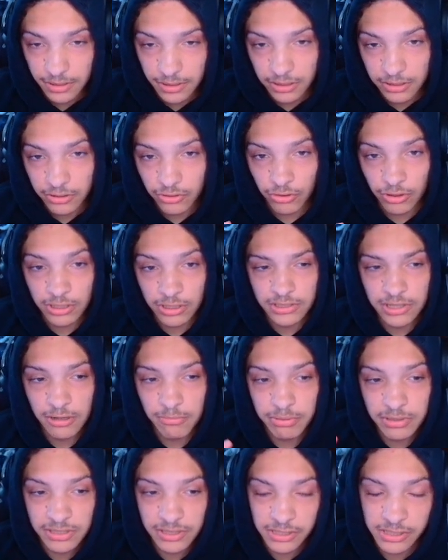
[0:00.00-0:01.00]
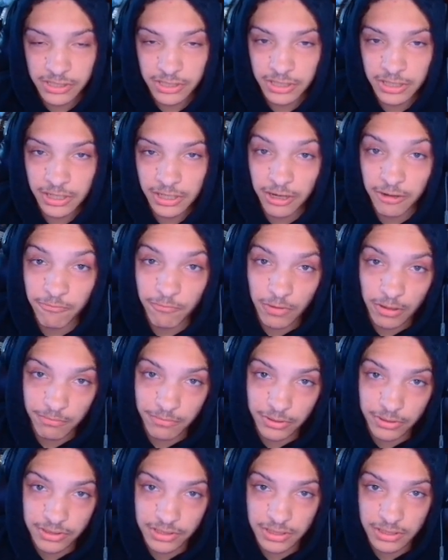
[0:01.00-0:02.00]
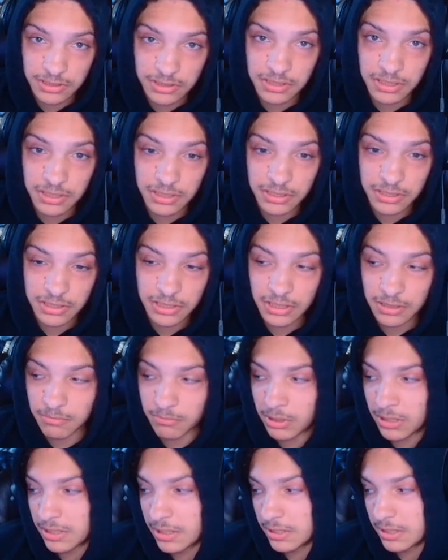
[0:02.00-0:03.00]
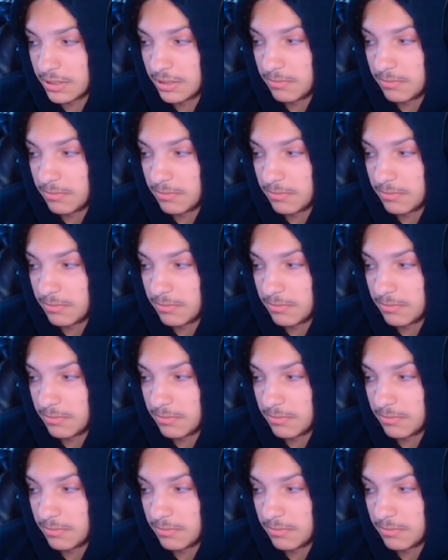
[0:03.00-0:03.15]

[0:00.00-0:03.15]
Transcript: Crosshair positioning in Rainbow Six Siege can play a